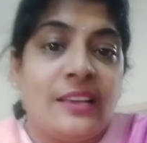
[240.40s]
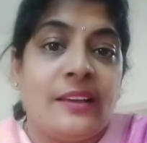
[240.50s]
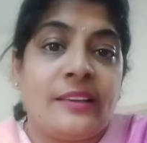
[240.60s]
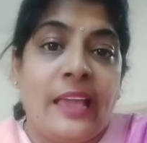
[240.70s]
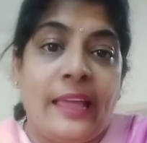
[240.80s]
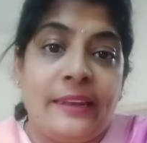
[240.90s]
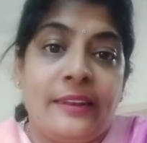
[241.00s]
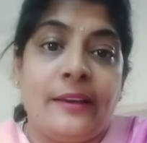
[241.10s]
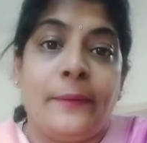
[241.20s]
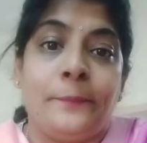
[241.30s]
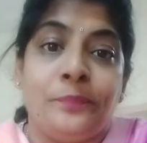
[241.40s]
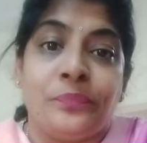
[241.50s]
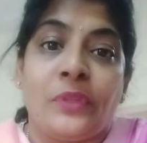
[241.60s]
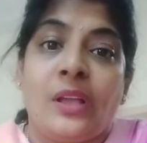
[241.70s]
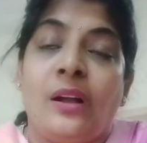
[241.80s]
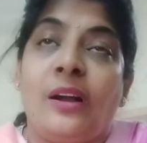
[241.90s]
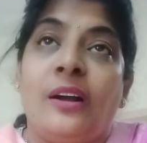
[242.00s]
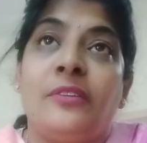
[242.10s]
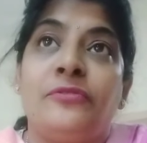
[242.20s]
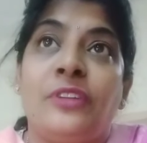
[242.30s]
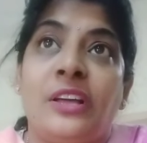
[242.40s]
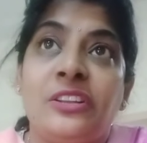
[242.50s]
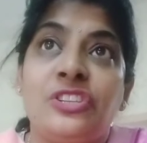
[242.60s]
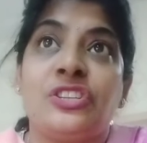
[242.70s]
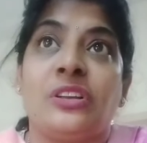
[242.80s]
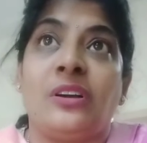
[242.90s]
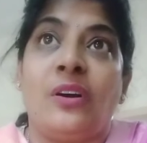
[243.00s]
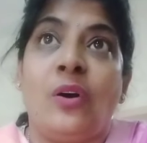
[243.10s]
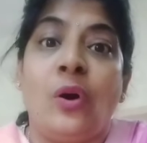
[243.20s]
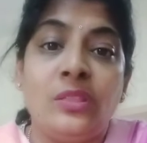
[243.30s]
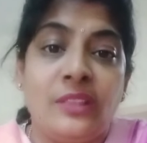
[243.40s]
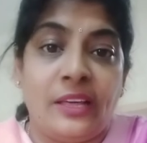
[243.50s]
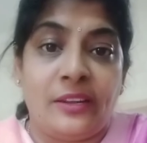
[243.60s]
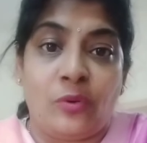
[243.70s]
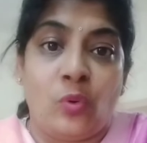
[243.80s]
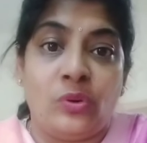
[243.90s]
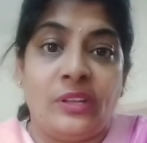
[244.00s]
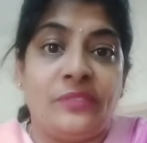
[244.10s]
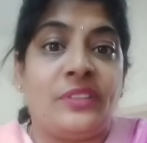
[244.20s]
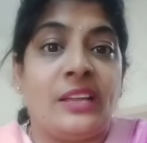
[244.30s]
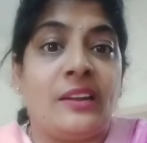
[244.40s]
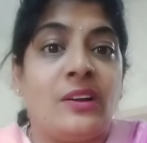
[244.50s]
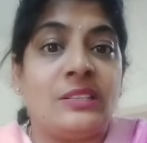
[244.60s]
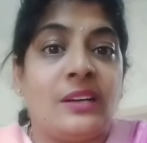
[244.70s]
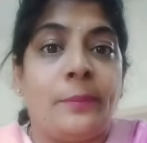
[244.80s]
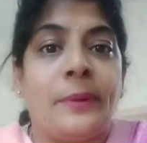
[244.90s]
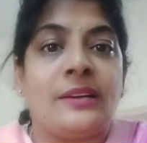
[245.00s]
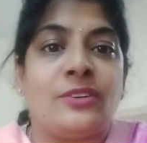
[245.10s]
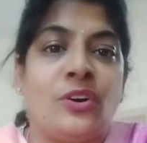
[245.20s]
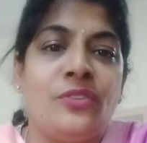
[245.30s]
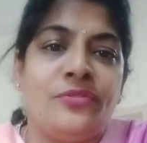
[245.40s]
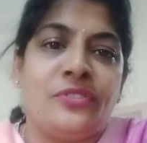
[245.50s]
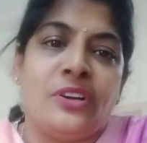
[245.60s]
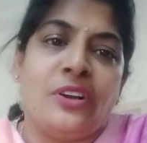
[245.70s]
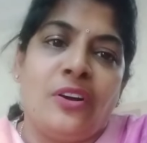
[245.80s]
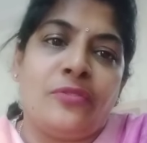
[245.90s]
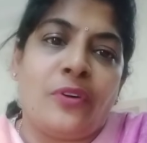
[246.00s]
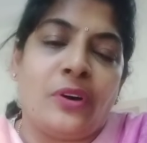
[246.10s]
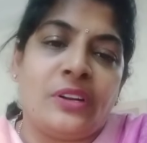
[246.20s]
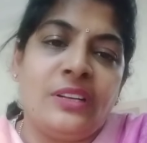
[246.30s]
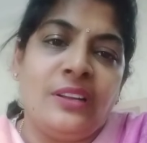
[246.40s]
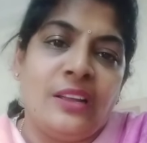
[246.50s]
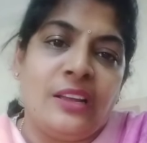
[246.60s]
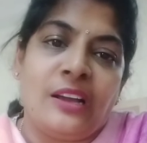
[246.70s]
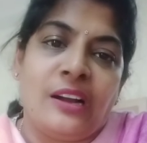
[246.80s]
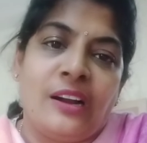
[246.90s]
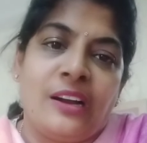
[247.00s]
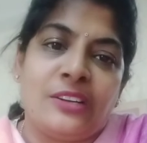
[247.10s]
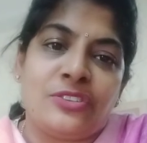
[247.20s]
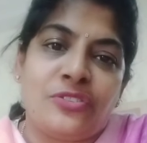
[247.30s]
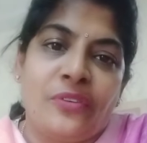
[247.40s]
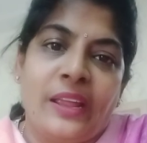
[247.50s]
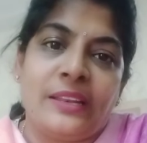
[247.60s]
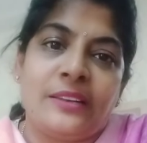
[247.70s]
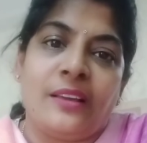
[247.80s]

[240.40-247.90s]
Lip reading: can flourish on their own if they are not a part of foreign trade.